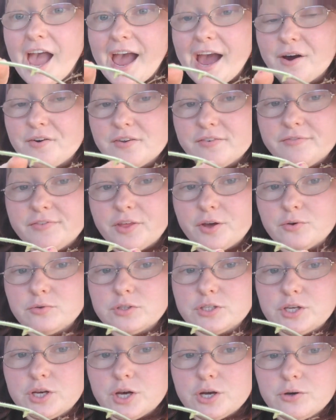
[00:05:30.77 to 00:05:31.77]
out of
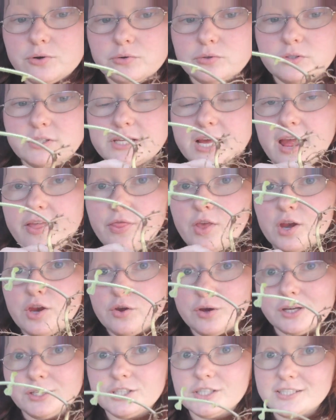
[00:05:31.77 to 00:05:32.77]
those nodes and then
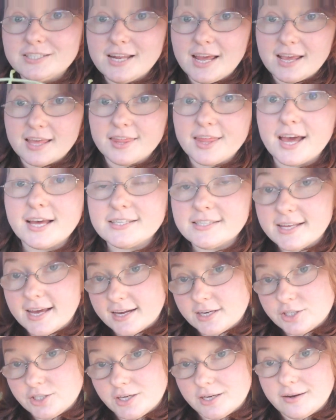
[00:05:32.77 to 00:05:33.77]
you can just take that
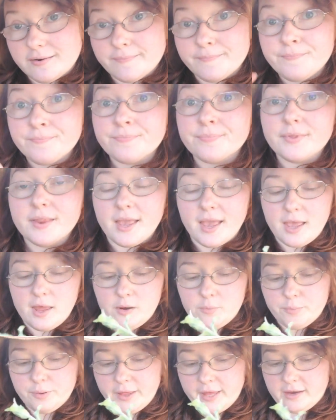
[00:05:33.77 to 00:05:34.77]
section
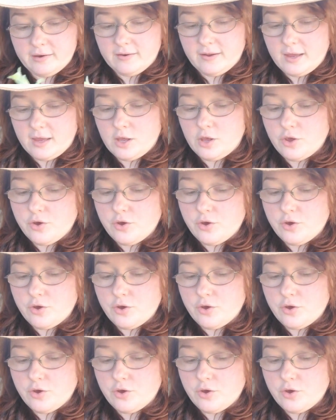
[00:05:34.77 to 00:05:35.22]
and plant it.